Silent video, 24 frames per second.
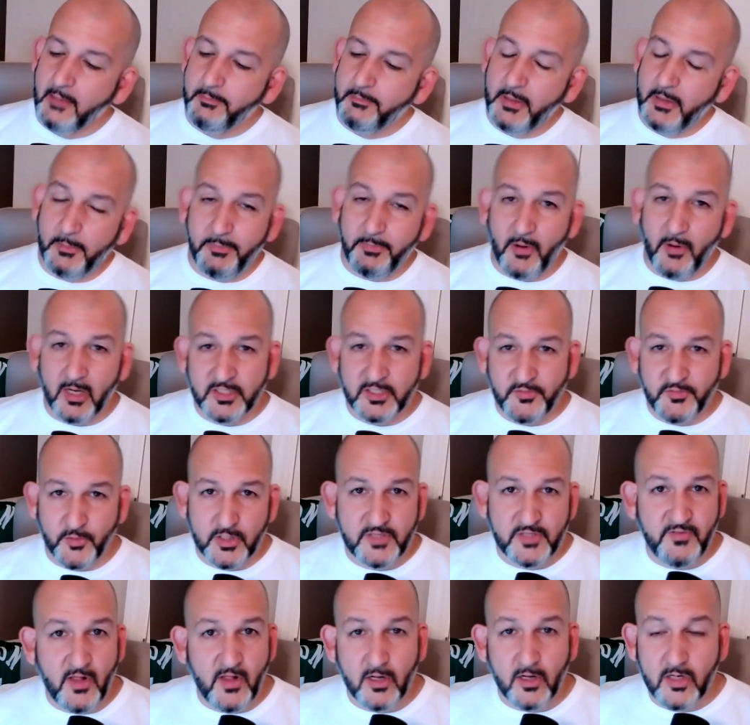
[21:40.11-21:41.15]
Built Bars,
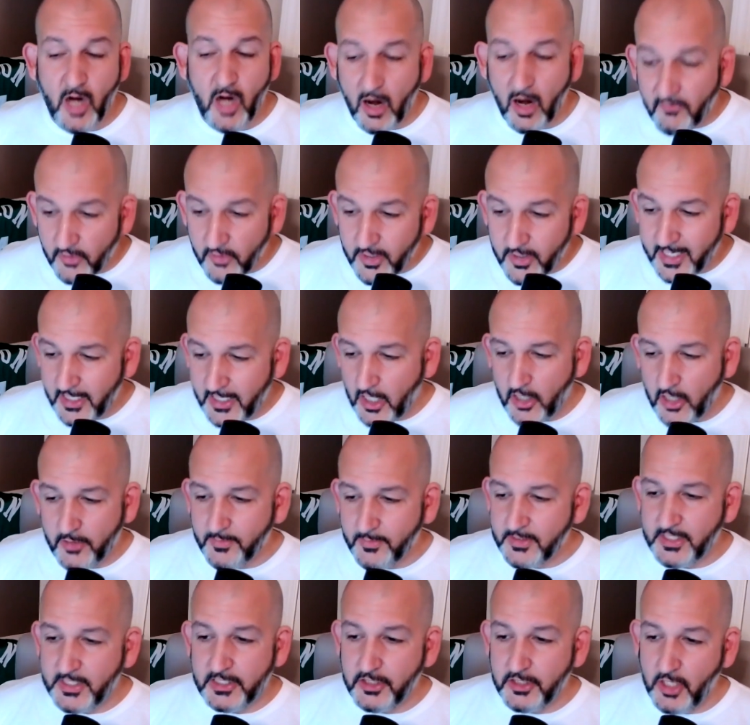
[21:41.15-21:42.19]
first of all, are covered in
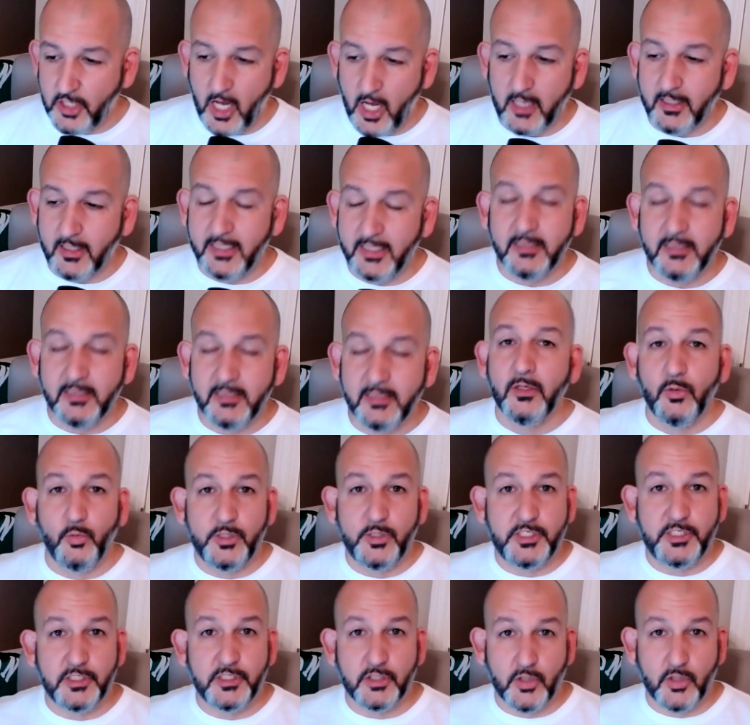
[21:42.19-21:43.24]
100% chocolate,
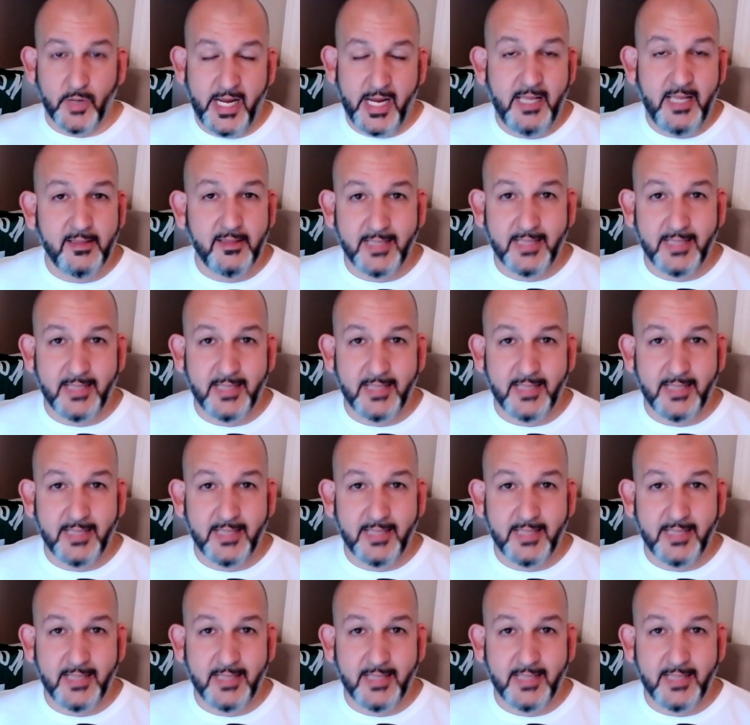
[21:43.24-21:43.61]
which is great.